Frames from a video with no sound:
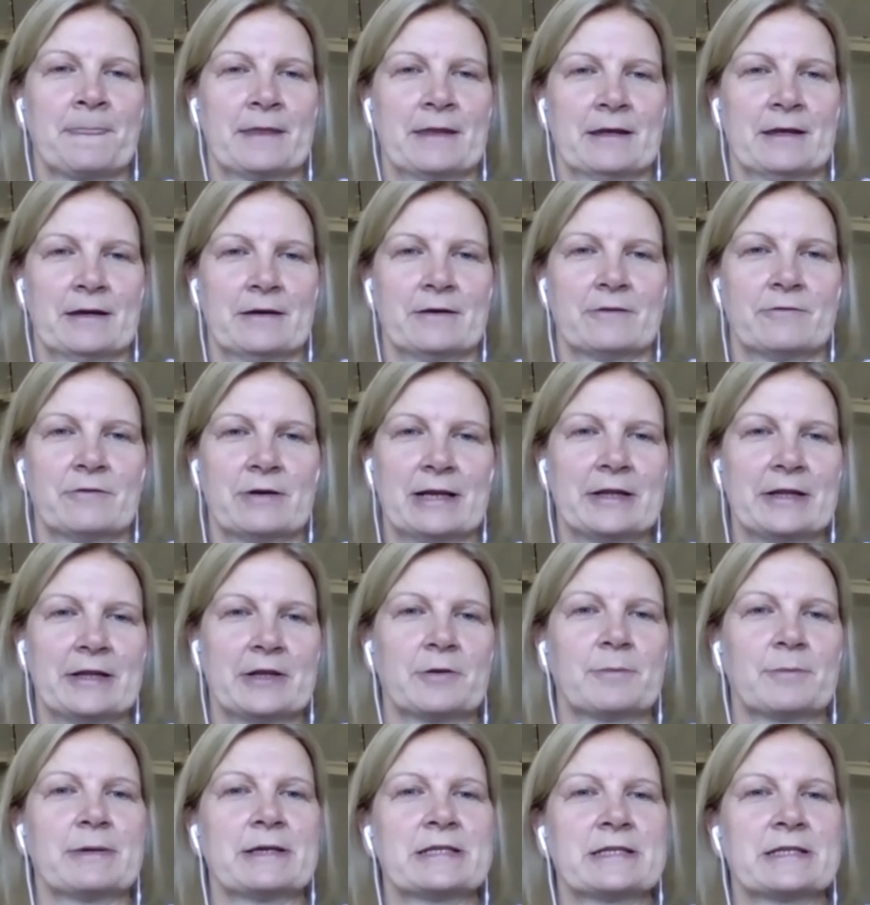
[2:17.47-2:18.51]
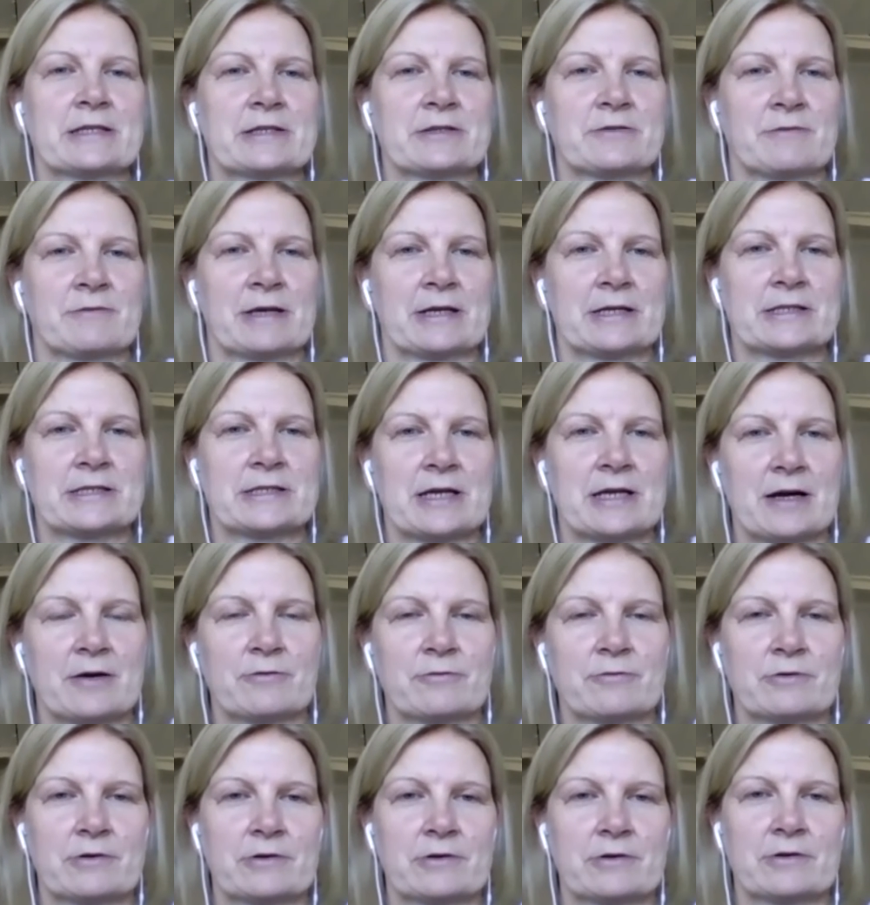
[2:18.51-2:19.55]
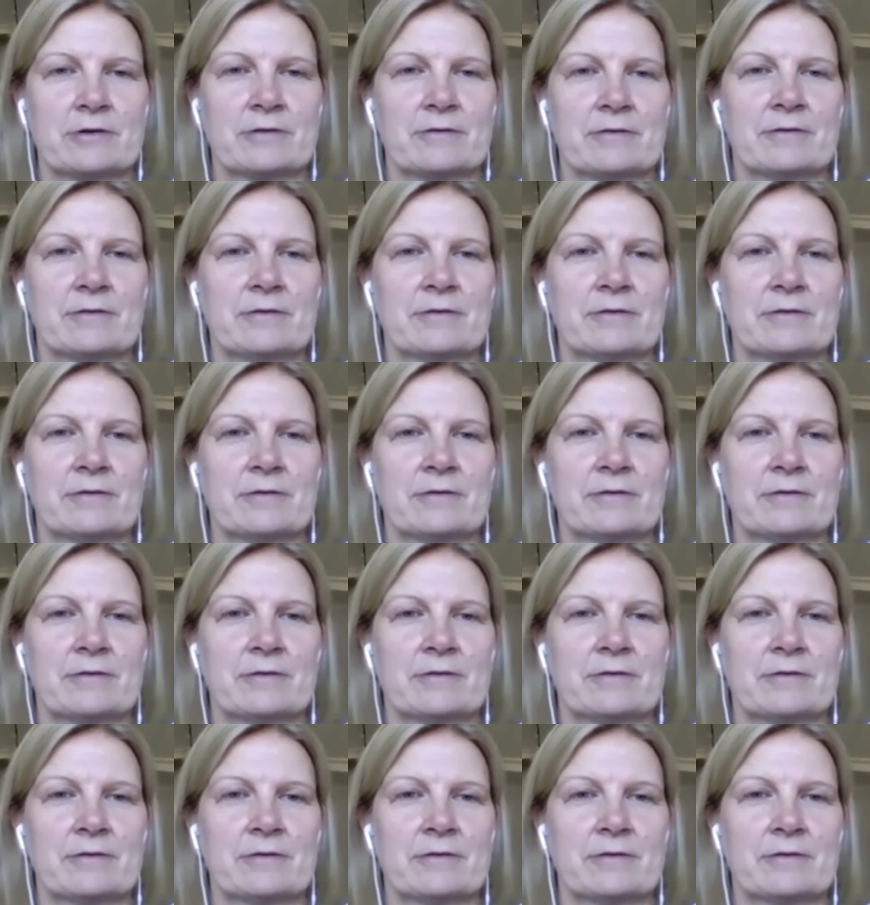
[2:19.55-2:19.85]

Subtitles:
really the business went down,